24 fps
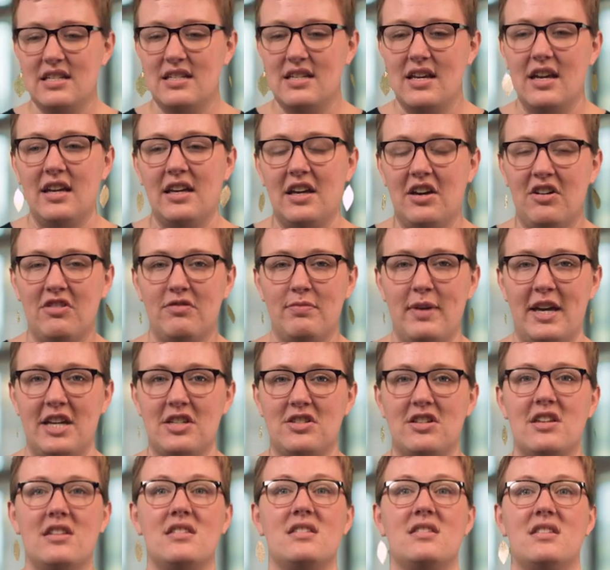to take care of
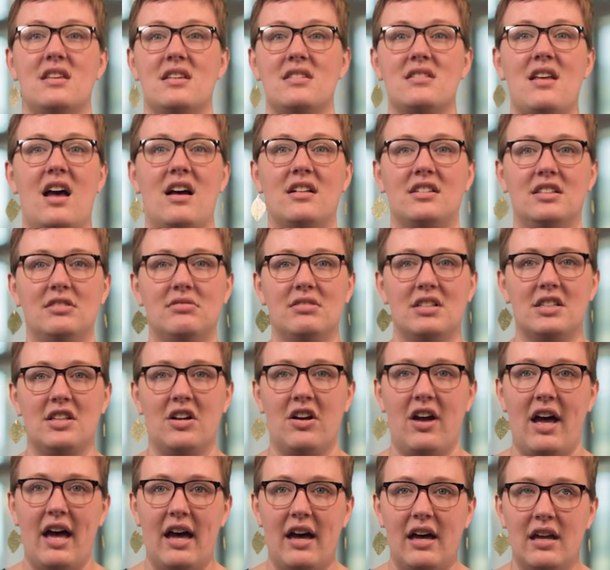patients exactly where
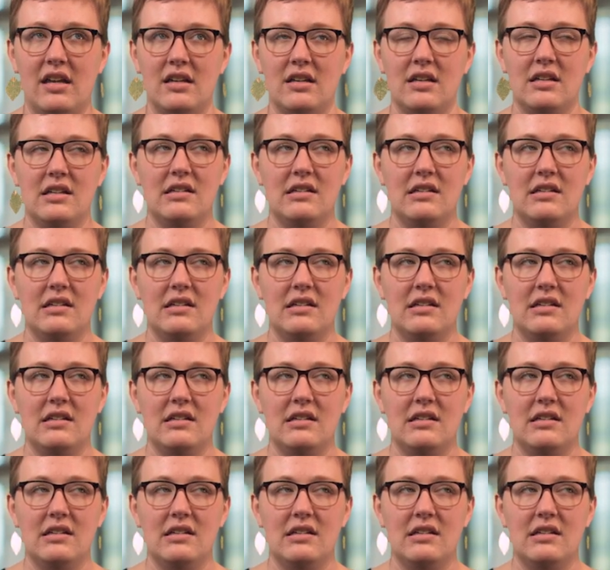they're at.